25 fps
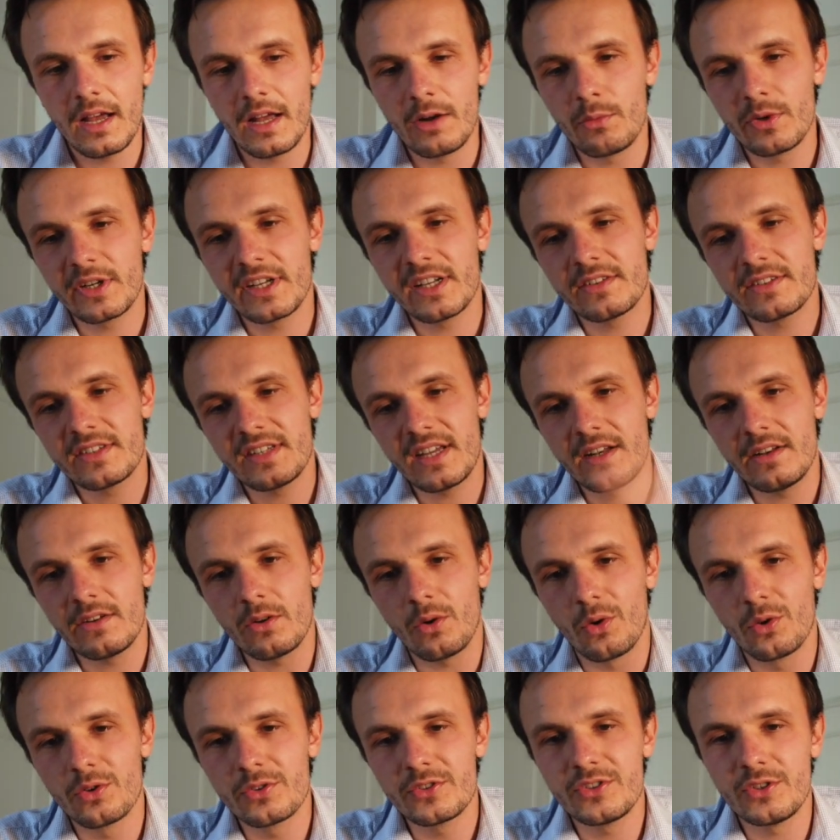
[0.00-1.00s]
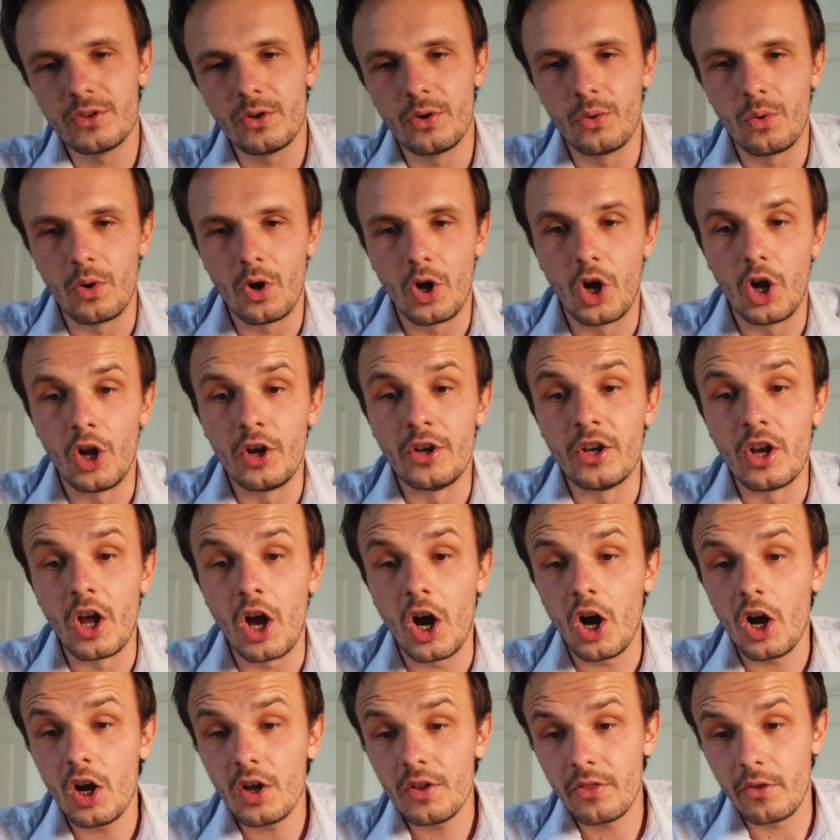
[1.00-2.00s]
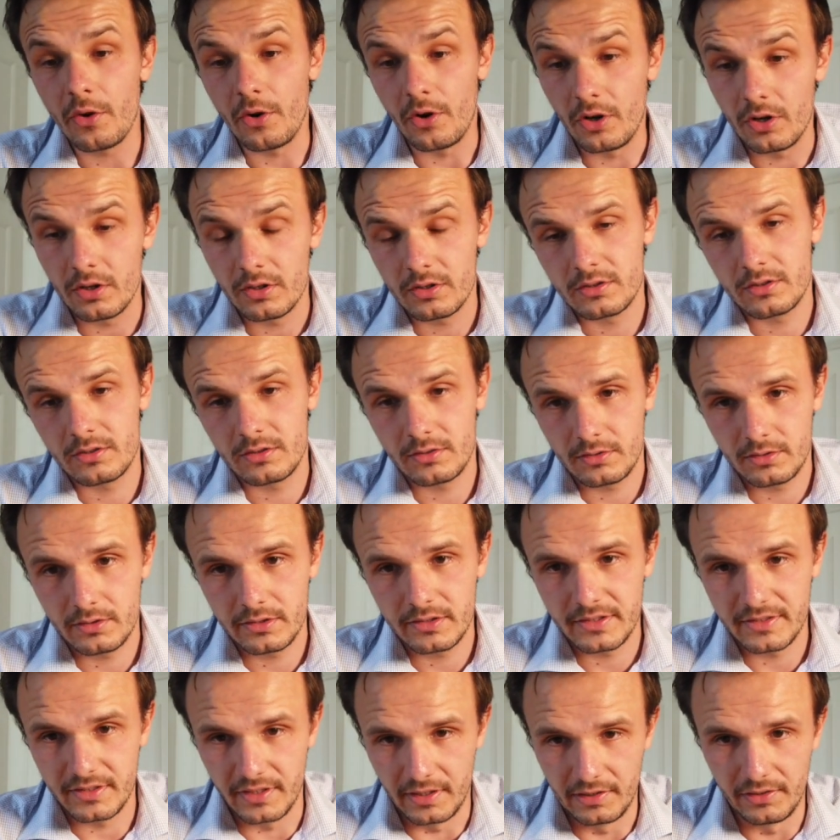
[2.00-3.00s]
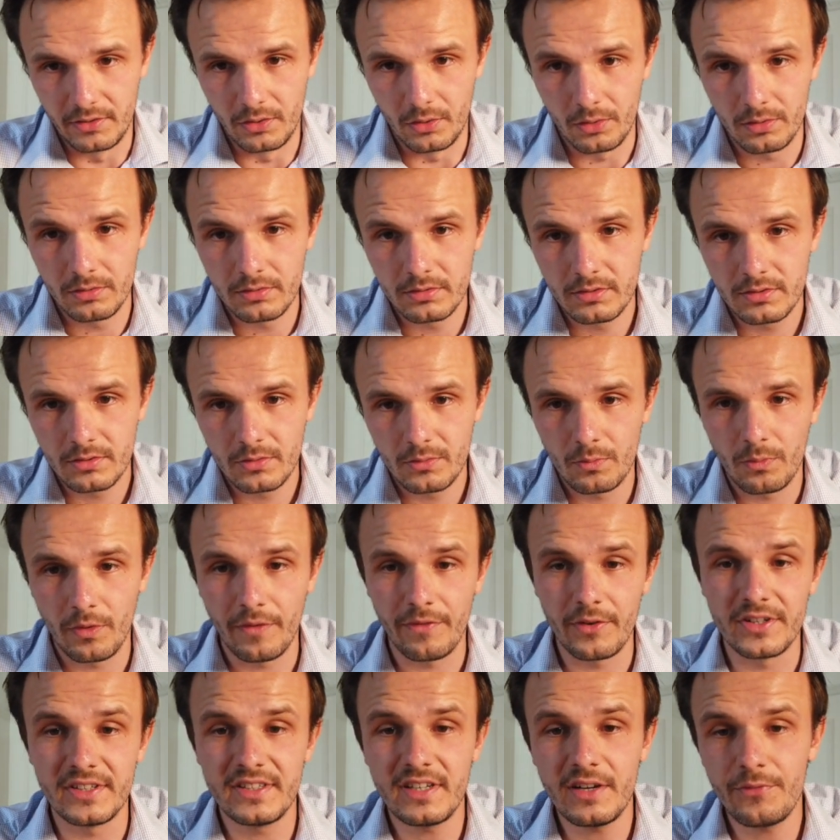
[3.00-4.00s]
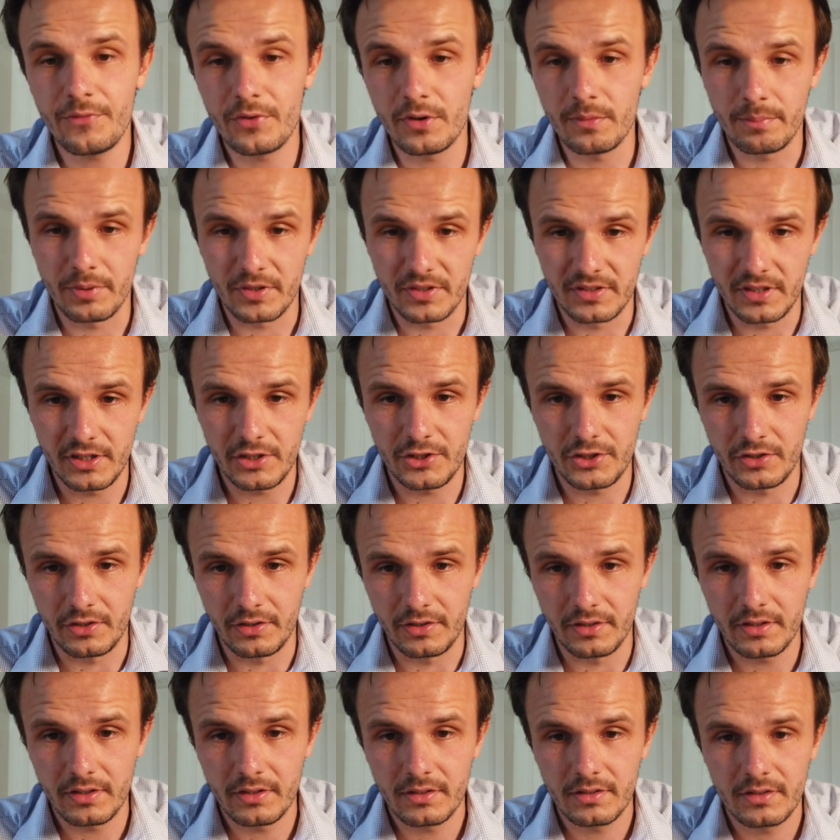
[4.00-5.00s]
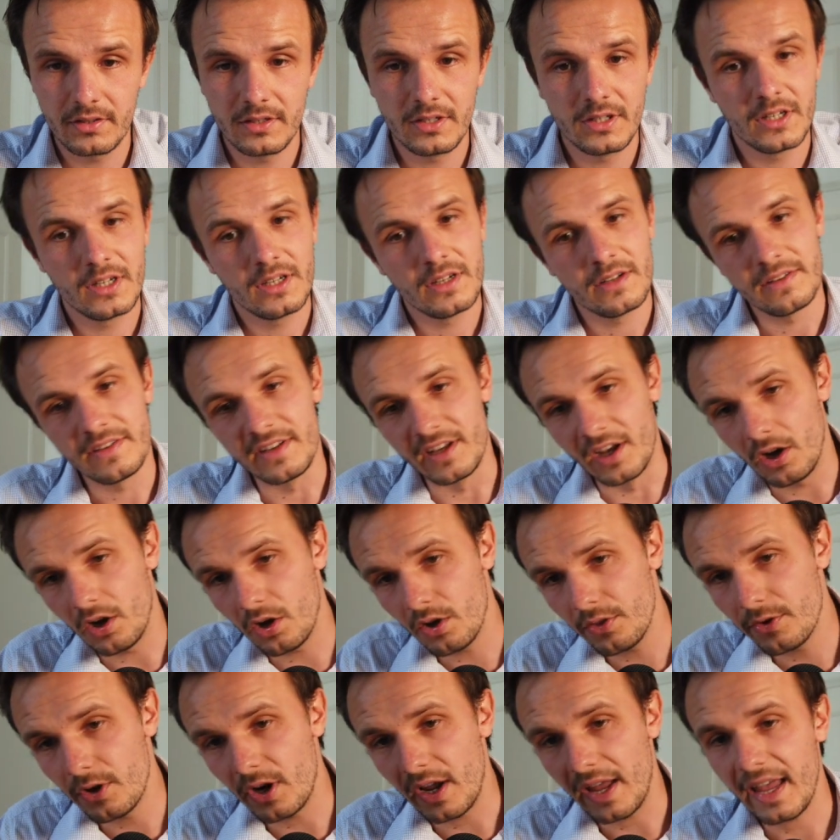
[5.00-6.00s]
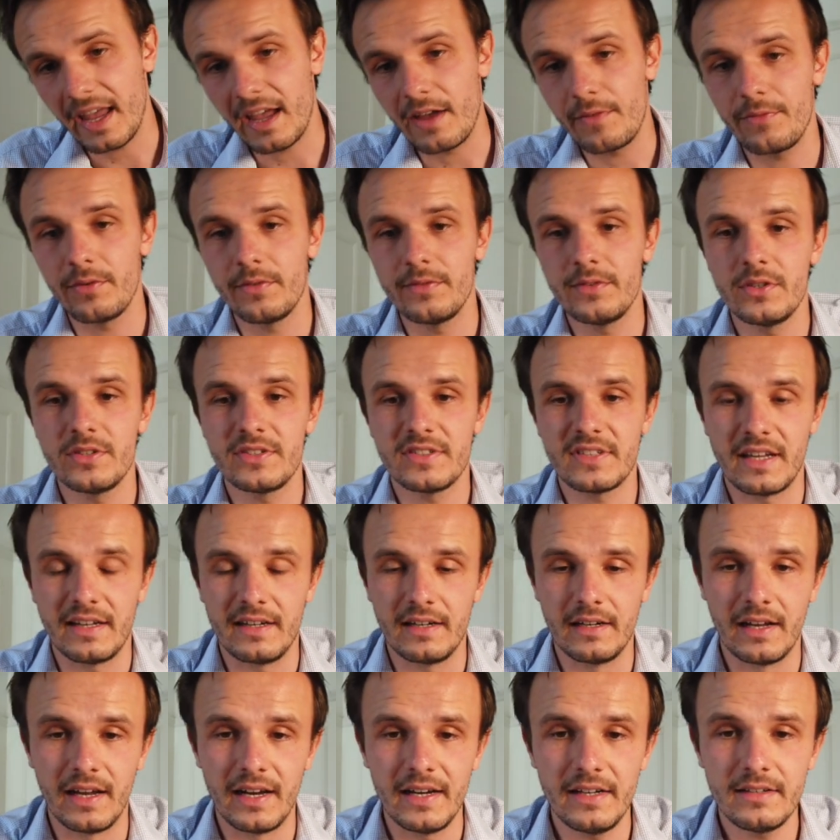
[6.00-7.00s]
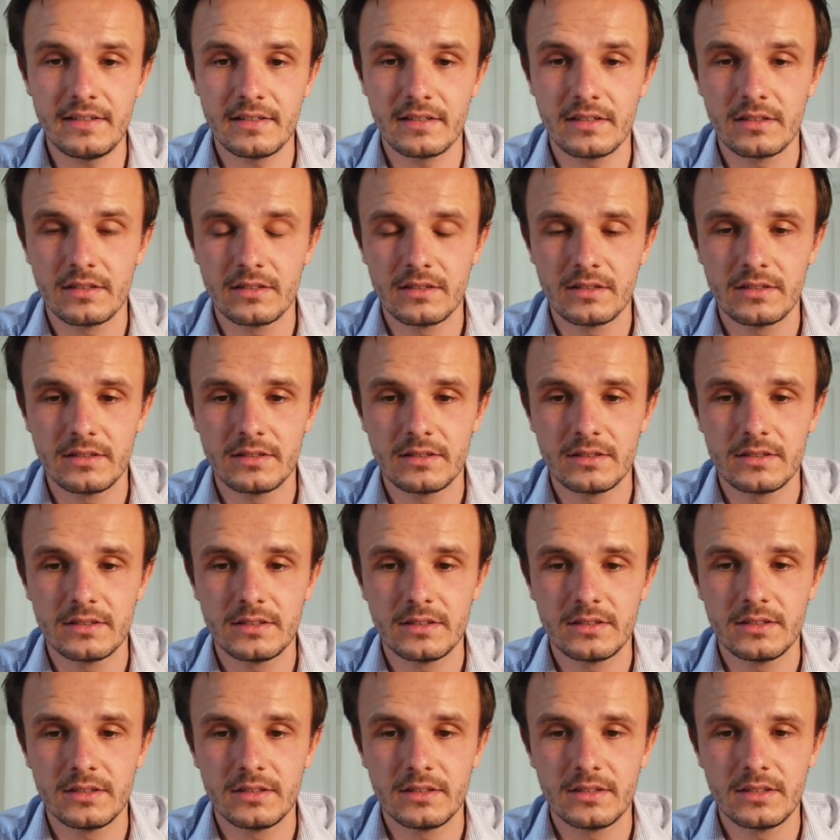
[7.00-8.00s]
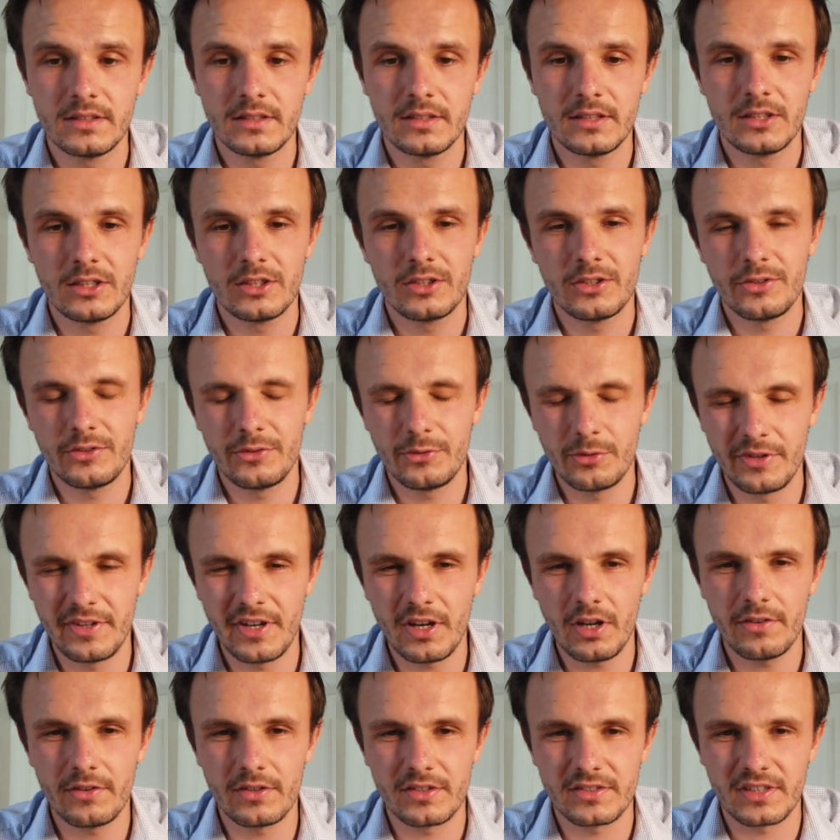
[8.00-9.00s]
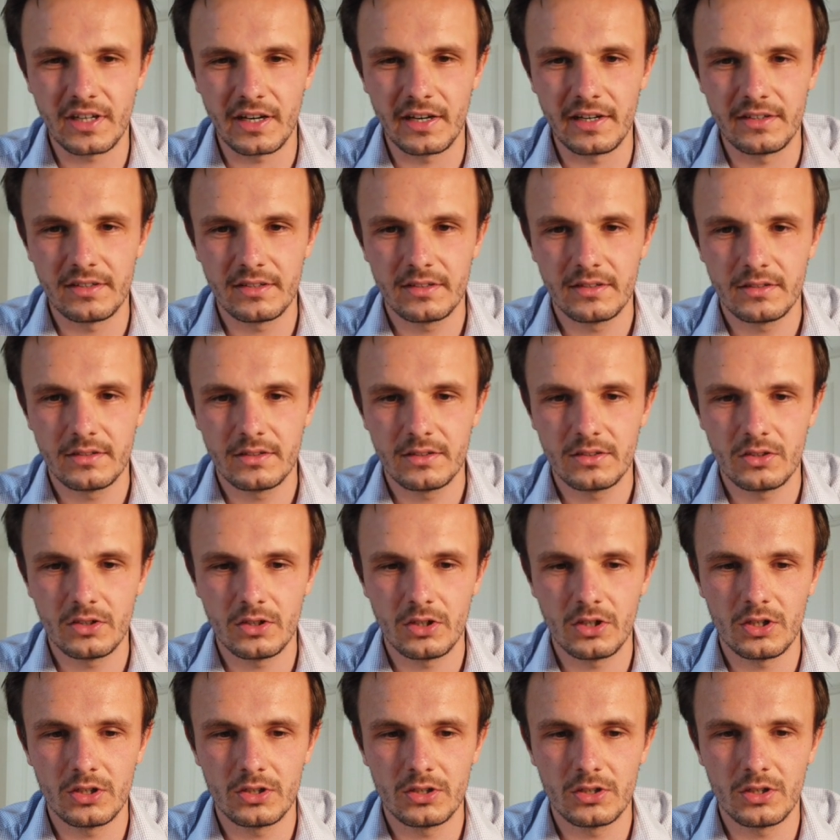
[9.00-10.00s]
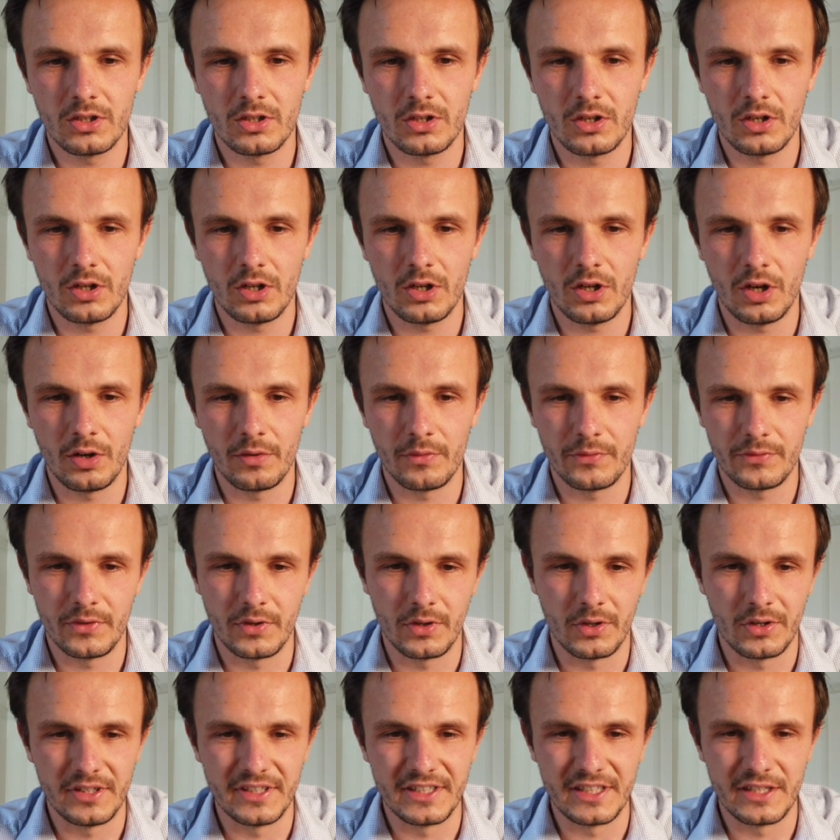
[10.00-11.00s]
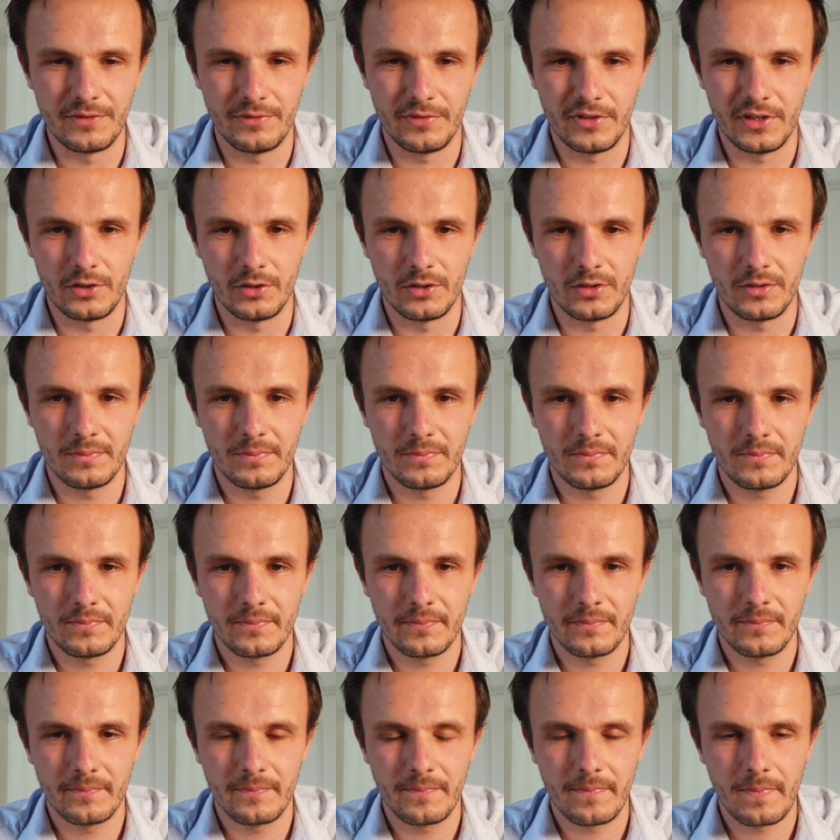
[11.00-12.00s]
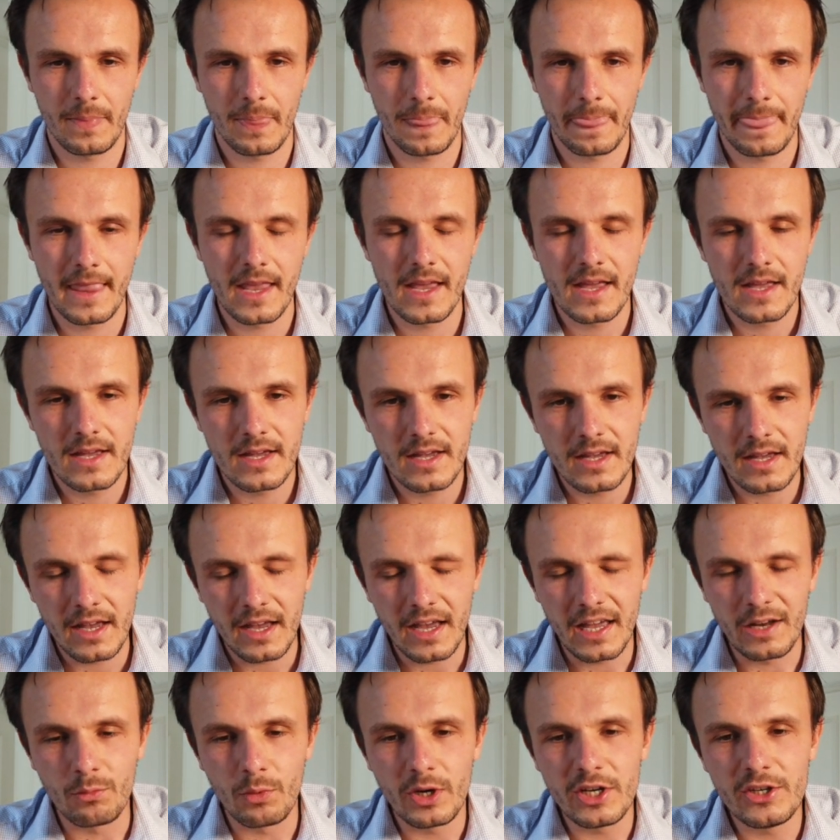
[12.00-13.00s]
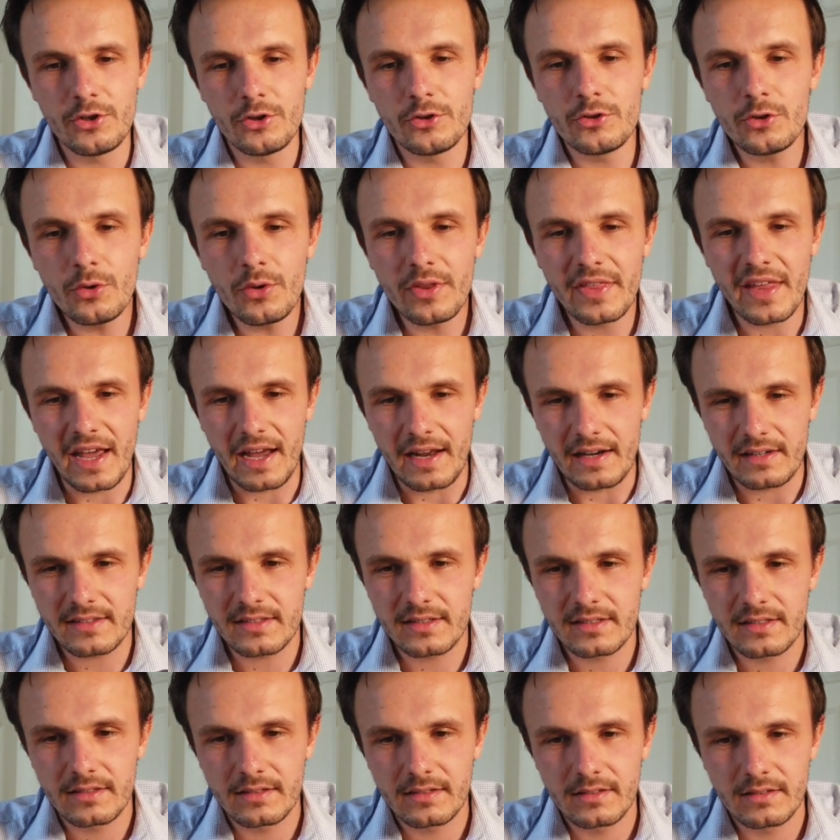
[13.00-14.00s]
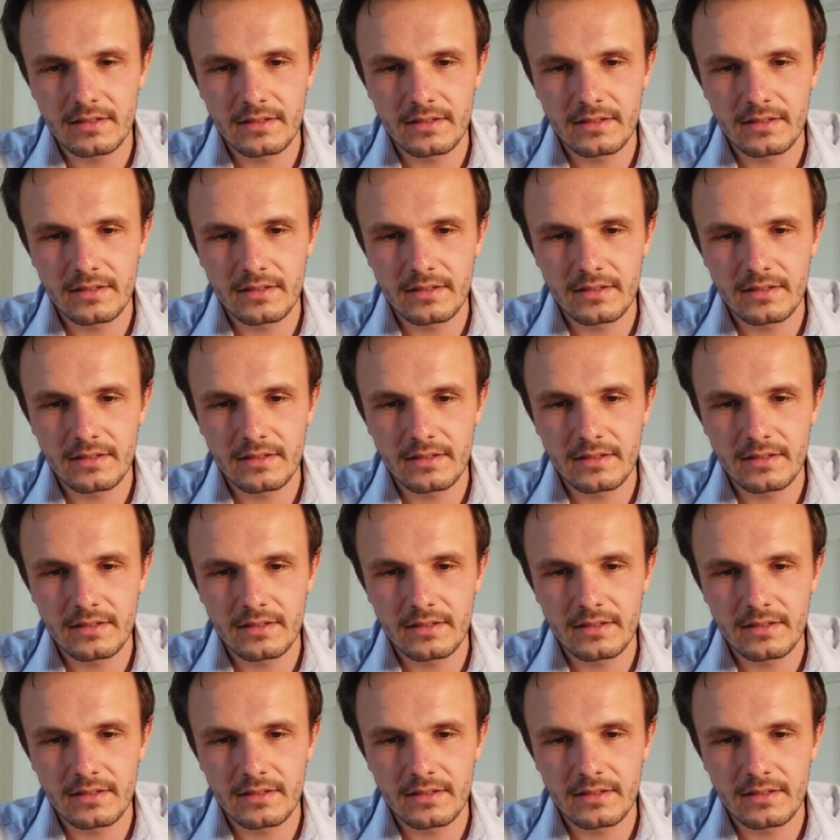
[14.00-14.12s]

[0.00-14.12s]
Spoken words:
and we can send also another signal with a different position, the other half of the satellite, to the other side of the leaky feeder. And when you do that,